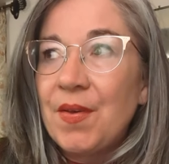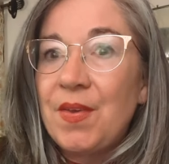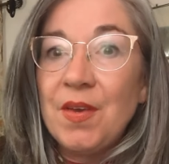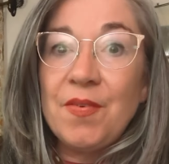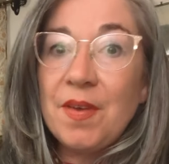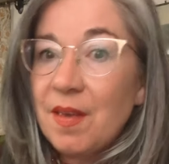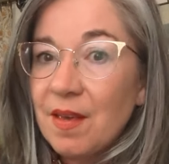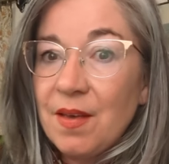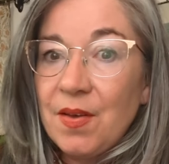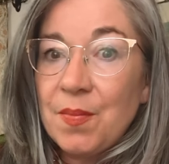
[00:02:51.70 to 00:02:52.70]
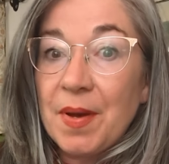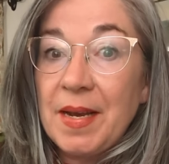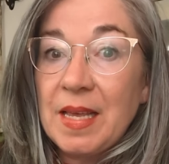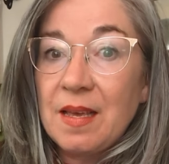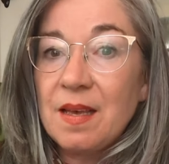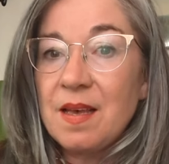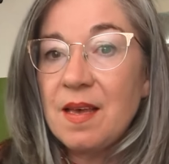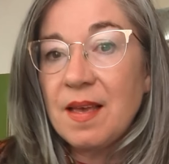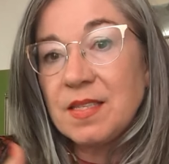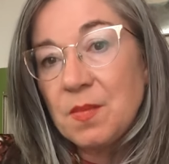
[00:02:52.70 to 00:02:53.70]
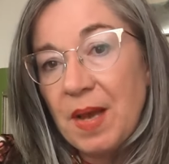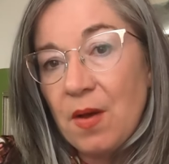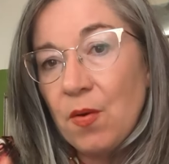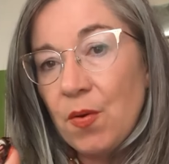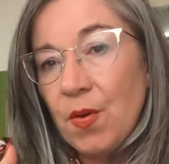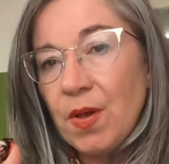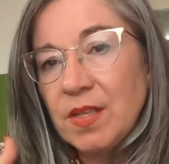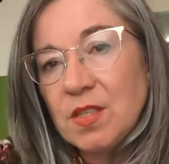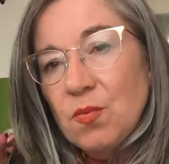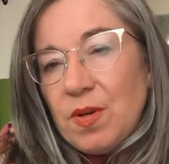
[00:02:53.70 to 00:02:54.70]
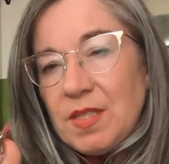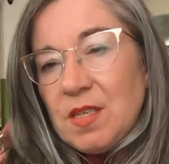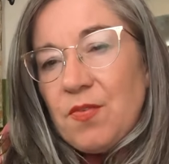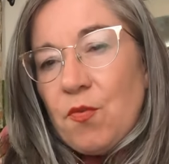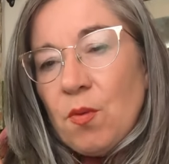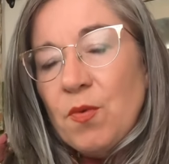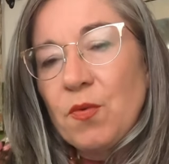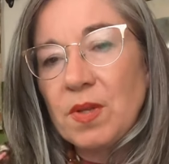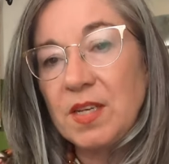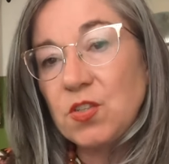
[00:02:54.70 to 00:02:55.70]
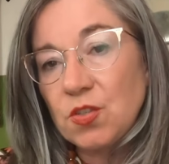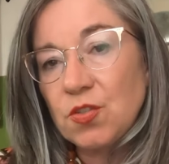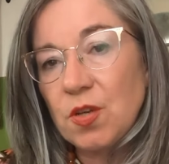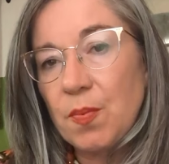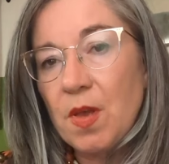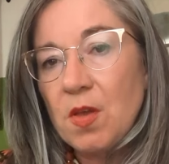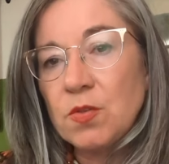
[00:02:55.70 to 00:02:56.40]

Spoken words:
Giving money is about, it's a form of relationship.